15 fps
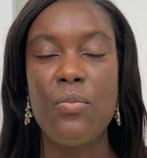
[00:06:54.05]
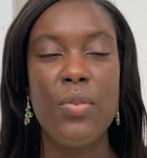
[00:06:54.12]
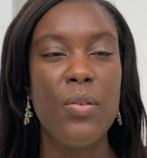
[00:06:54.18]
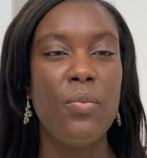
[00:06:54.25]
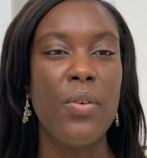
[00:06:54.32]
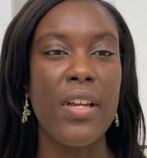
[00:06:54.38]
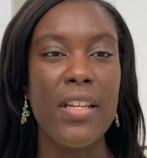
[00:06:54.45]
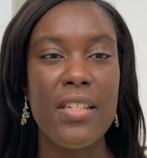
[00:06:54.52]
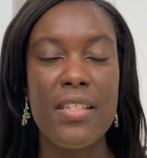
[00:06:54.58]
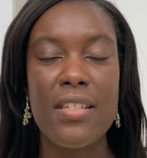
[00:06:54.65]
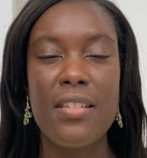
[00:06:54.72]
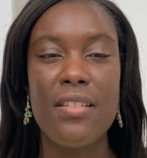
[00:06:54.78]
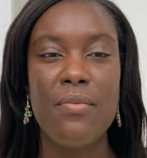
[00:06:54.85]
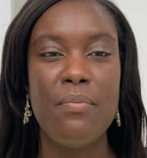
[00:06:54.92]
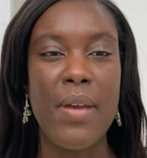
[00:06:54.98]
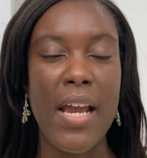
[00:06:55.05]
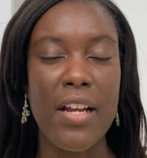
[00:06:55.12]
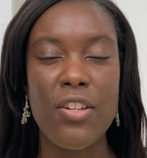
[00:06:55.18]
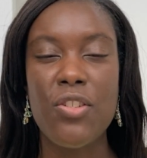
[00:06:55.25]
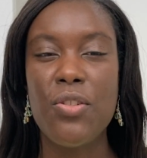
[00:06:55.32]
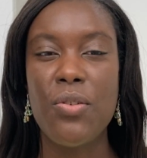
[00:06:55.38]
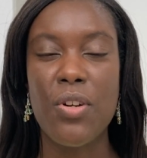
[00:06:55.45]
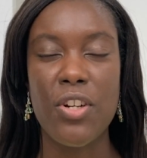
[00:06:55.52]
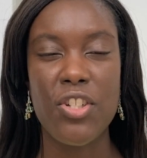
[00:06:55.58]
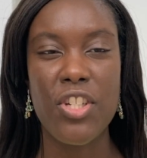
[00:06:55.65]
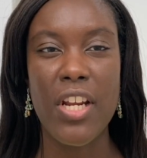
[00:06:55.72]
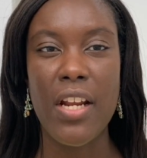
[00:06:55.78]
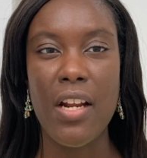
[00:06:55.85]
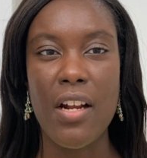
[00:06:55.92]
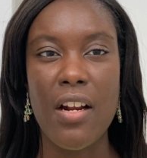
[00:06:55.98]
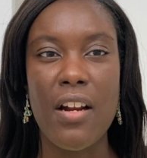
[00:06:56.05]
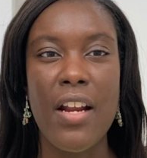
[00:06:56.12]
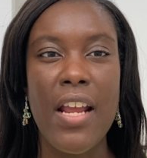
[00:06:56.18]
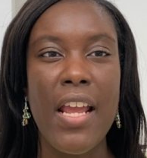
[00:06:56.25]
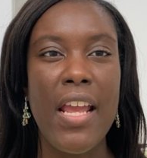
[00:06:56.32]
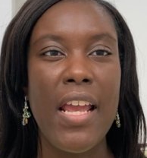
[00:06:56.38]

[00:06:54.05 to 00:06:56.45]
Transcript: We went back to her chair